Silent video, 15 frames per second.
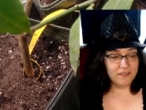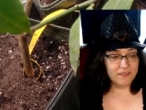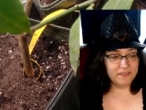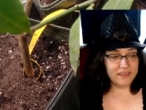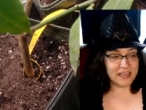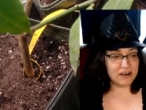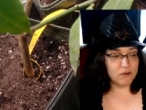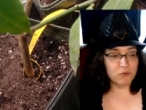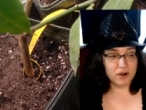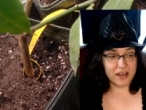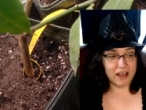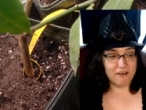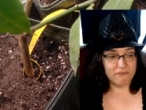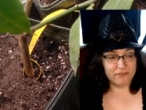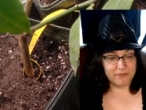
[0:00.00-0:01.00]
They don't work
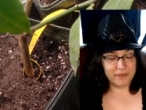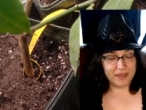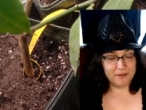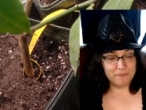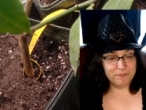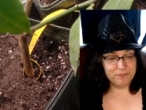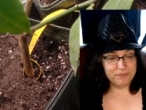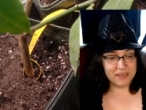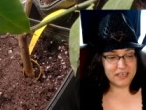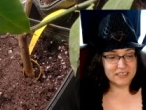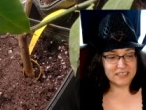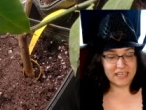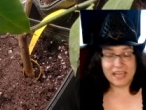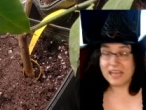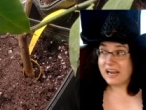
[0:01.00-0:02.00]
out for me
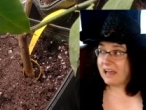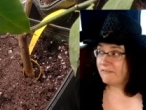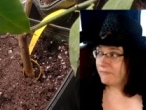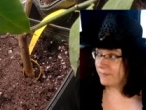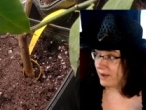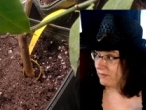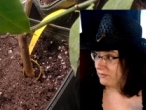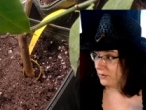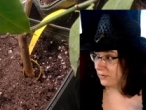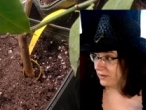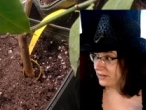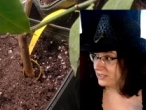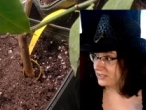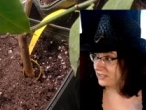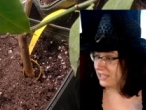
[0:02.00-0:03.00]
because I can't have them
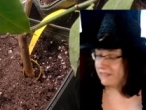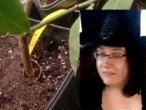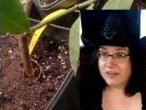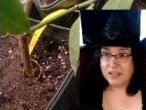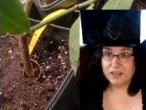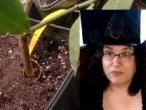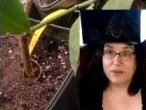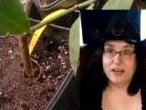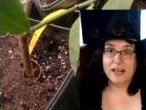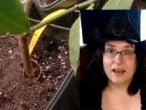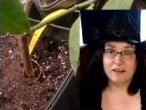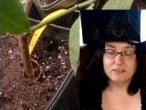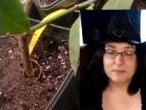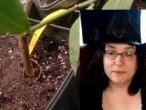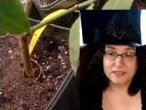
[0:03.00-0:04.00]
outdoors, even in the
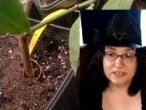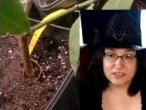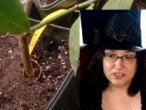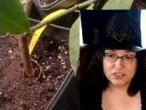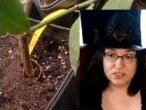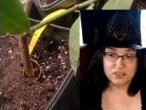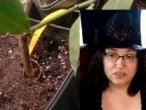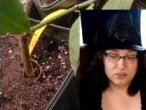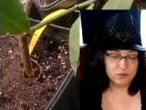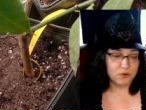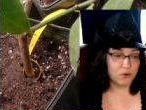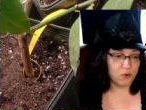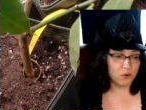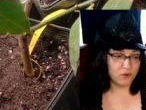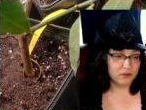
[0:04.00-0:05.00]
greenhouse, because it's still too
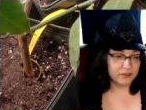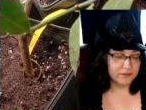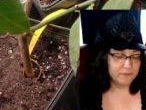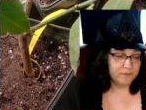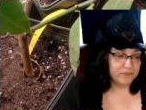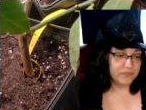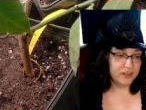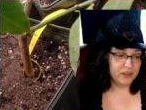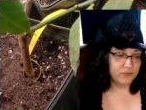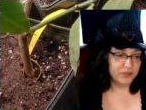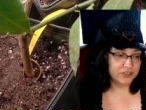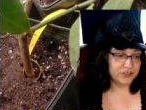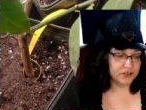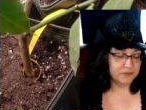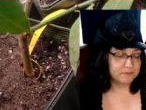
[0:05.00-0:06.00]
cold in the
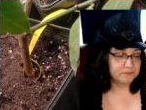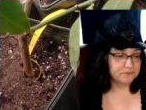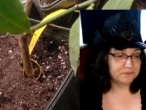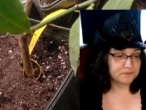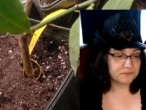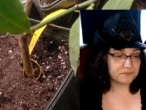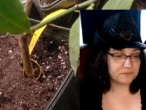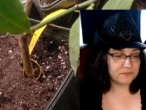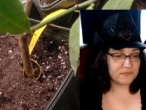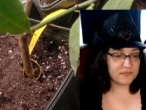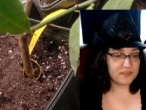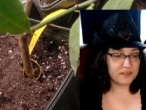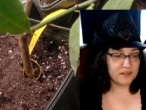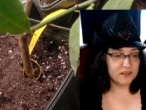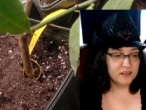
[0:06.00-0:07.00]
winter
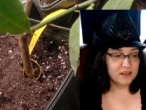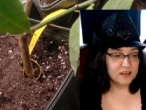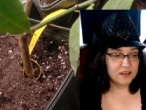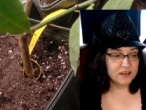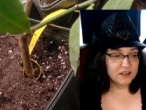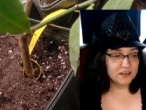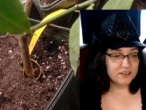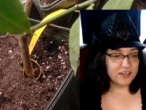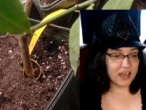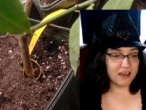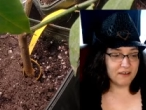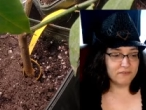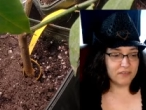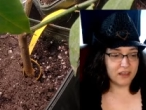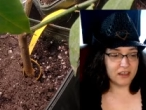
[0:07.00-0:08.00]
to
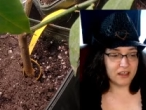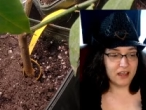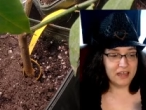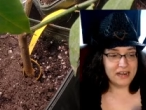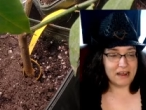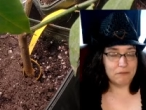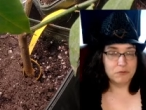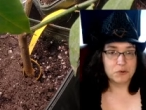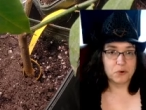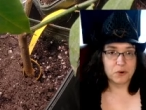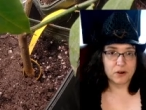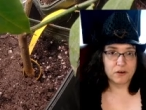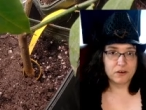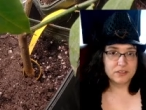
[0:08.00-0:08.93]
have like an outdoor